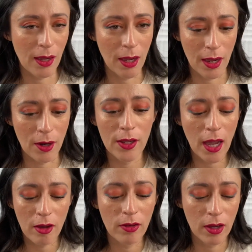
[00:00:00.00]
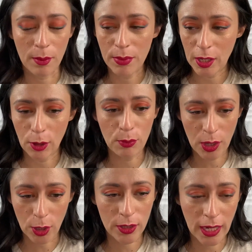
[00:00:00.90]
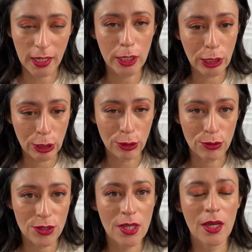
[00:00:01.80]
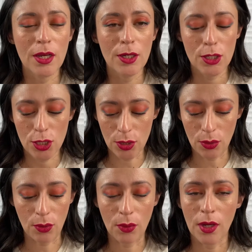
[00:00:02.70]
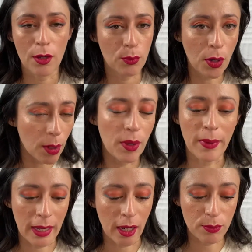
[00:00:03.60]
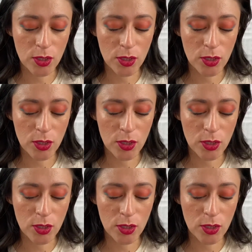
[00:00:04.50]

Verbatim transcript: I already have a, a bigger mirror that I can use to put on my makeup.